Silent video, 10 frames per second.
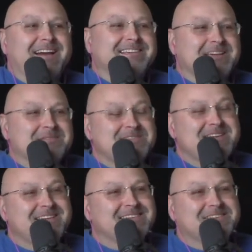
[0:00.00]
Is that
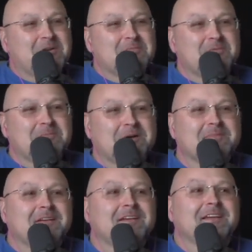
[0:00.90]
mean and terrible, mom?
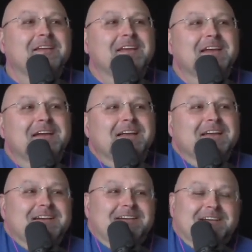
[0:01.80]
Almost lost my soda.
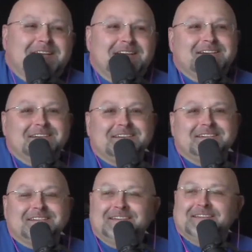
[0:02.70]
Uh,
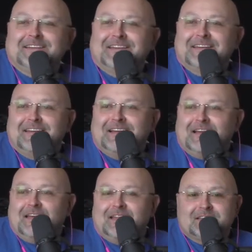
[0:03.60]
uh,
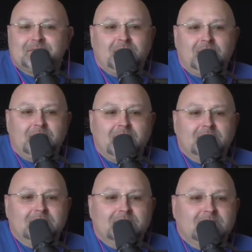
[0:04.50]
and I said, Mom,
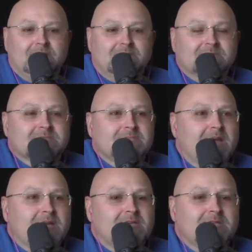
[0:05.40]
my it doesn't
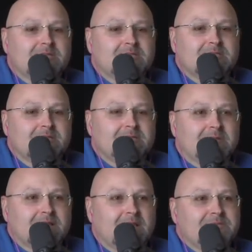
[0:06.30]
matter.
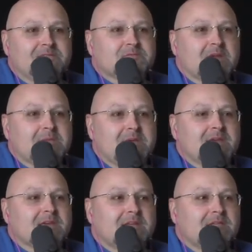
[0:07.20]
My life is what I
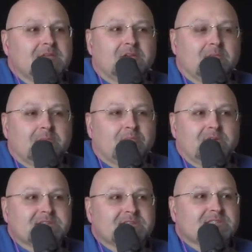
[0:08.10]
make it. You know,
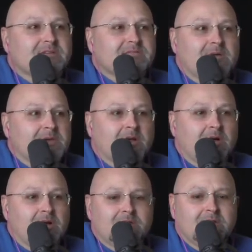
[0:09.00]
presidents have come and
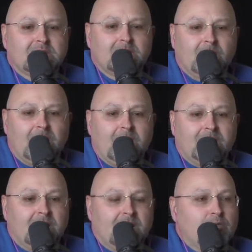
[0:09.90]
gone,
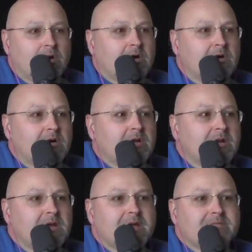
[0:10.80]
and I work hard, and
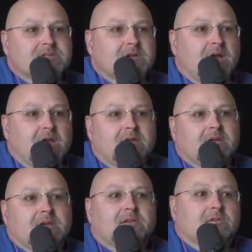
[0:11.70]
I have a, I,
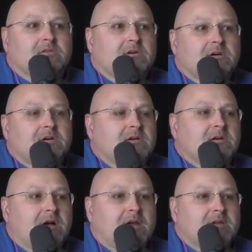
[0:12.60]
you know,
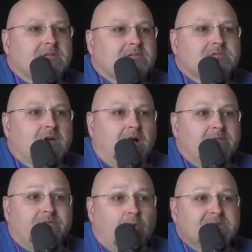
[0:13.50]
I
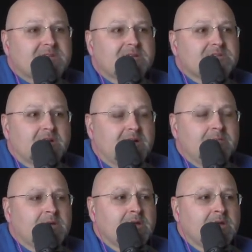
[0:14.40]
I've always had a job